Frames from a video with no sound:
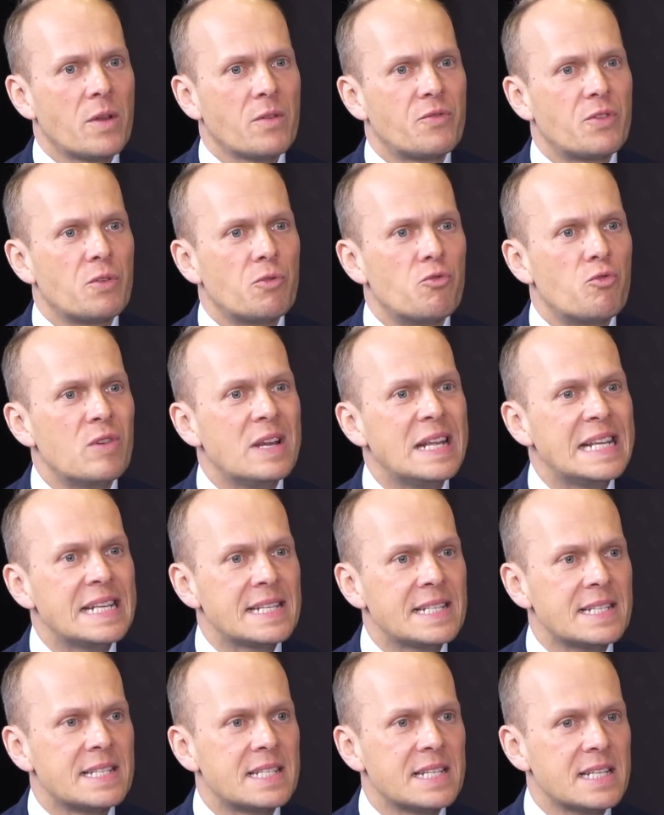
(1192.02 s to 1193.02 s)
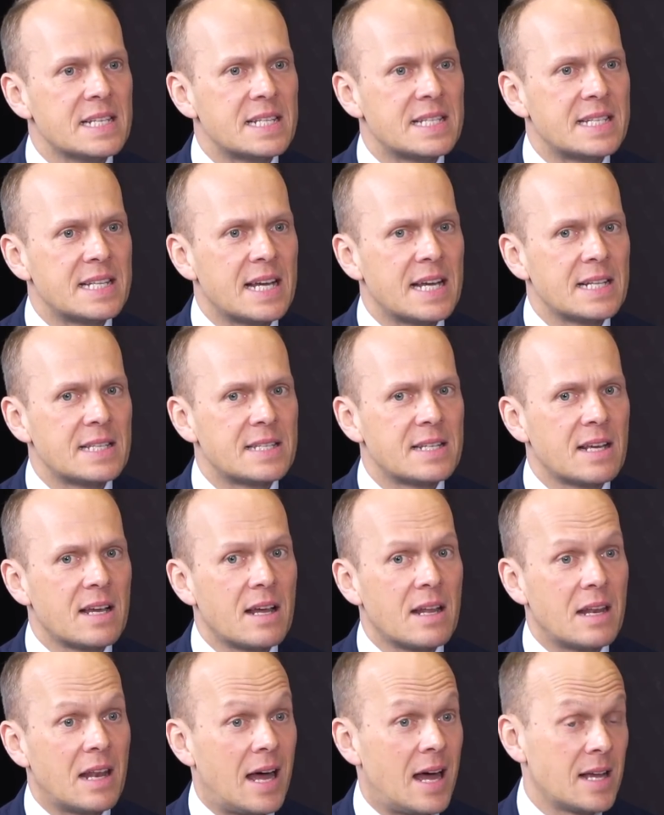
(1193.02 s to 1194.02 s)
the reasons is that
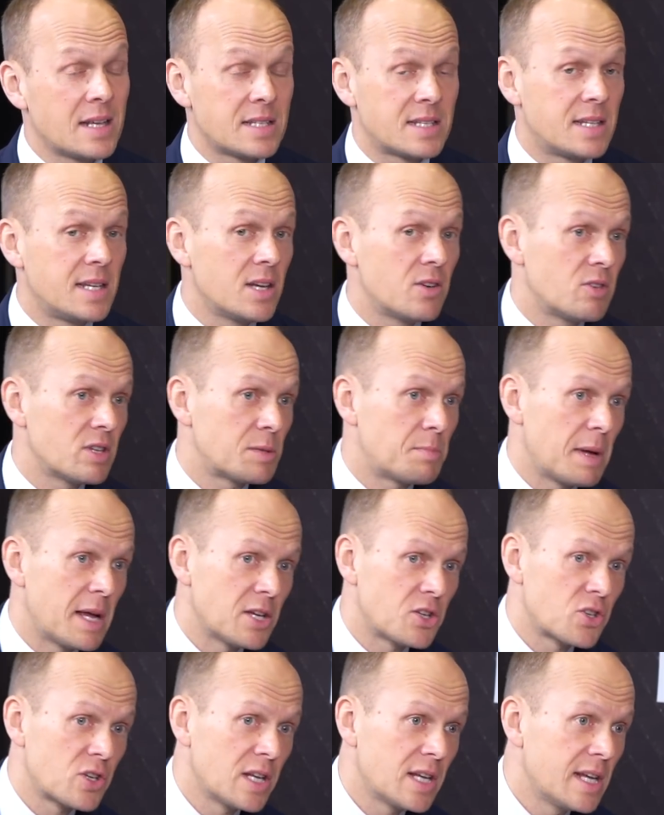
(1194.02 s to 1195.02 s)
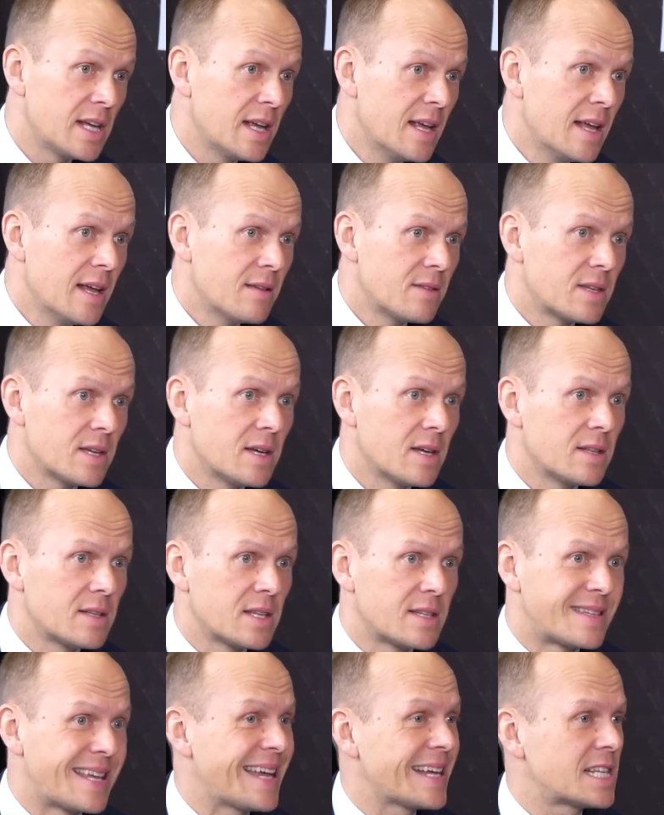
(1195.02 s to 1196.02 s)
last year especially
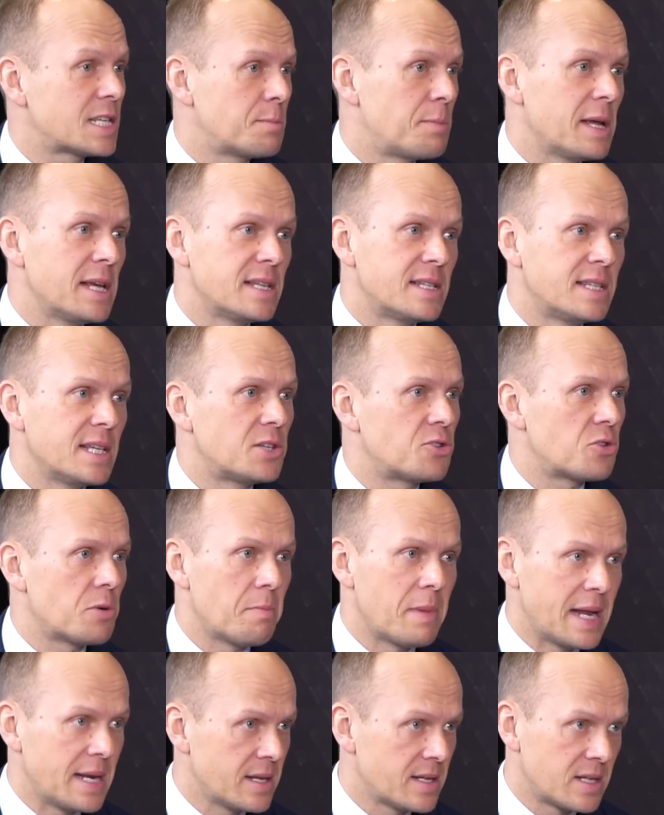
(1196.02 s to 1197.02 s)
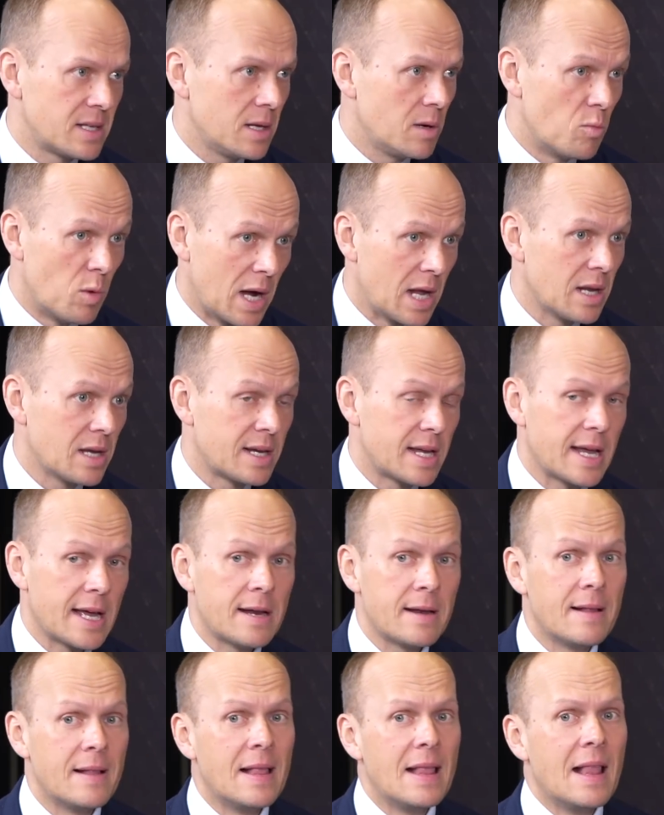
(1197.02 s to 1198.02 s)
the tech space did tremendously well
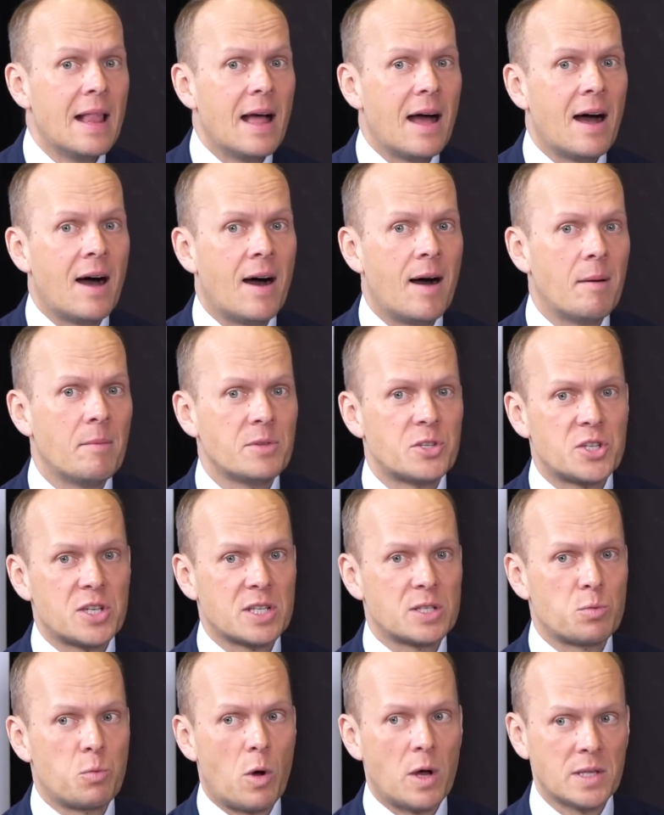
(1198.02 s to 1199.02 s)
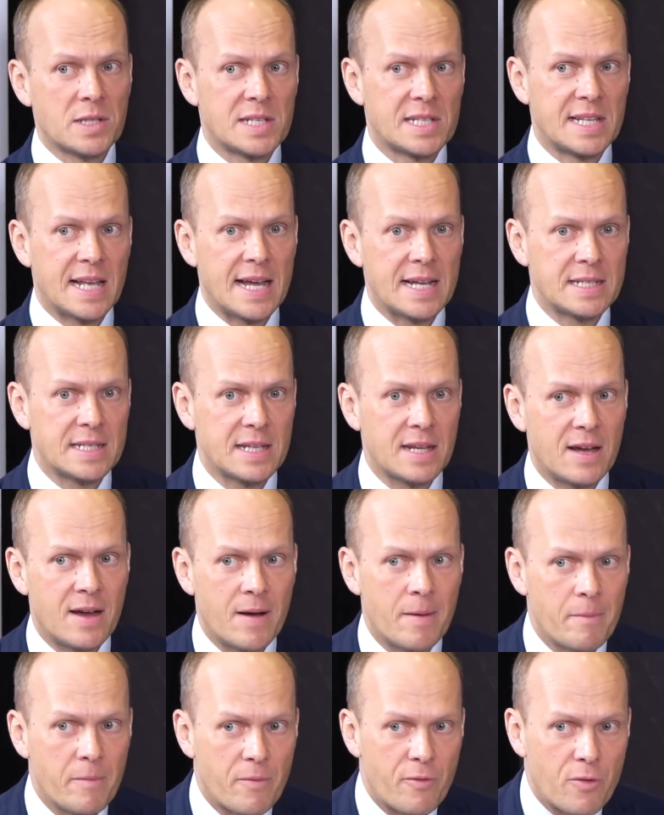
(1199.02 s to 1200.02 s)
again. Just one stat
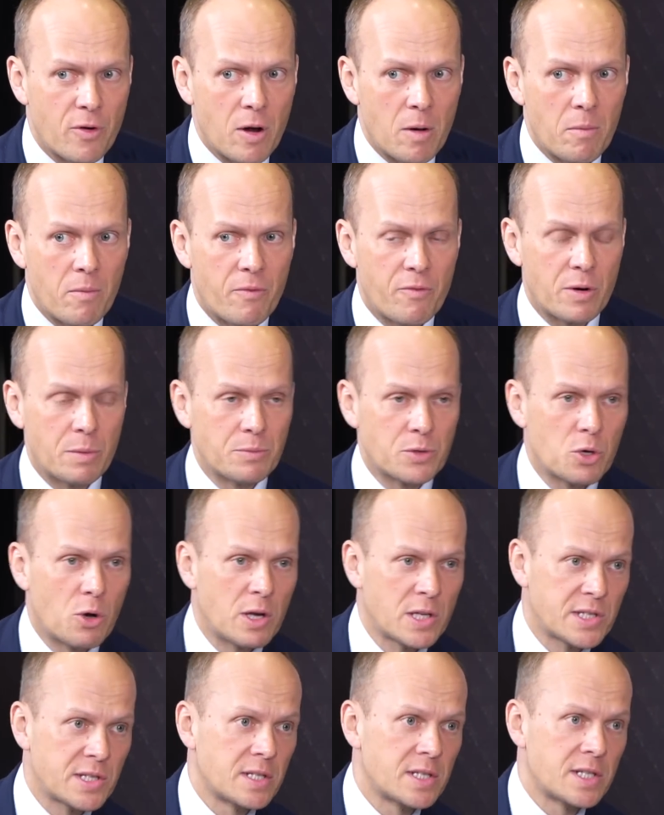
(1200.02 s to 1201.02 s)
from Thorsten